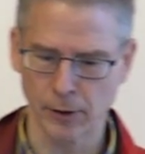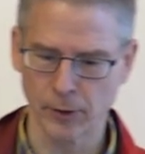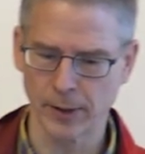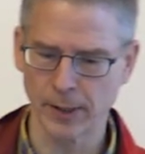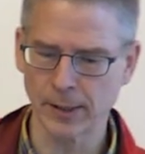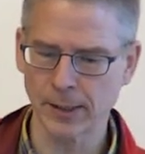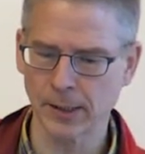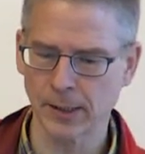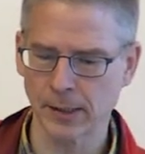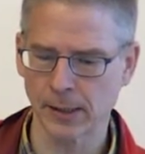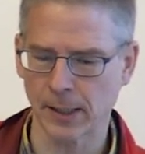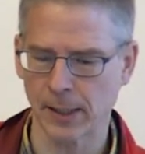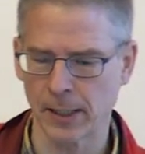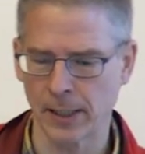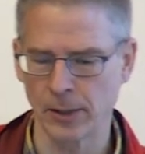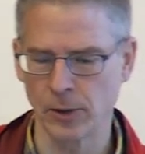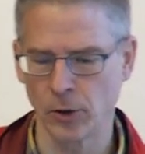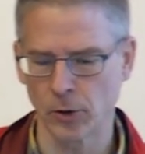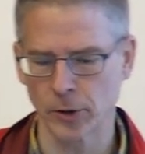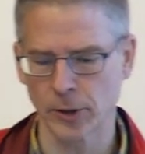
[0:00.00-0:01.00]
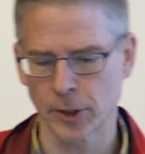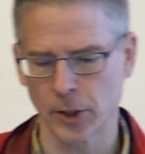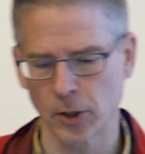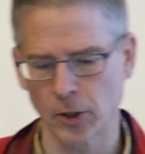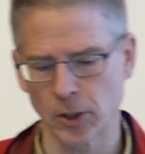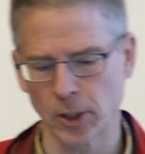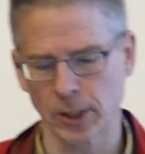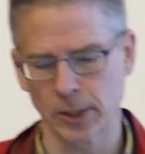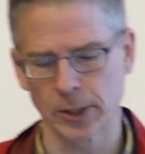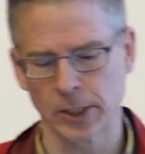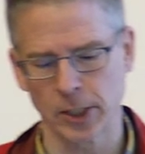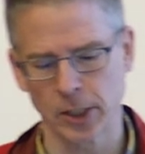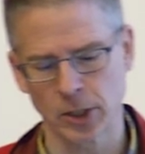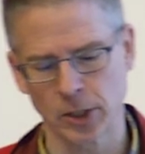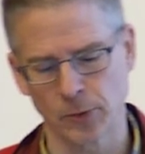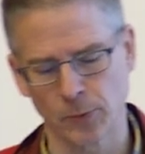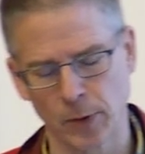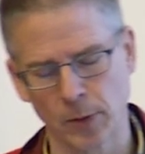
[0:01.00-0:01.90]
So this is a neurosurgical tissue.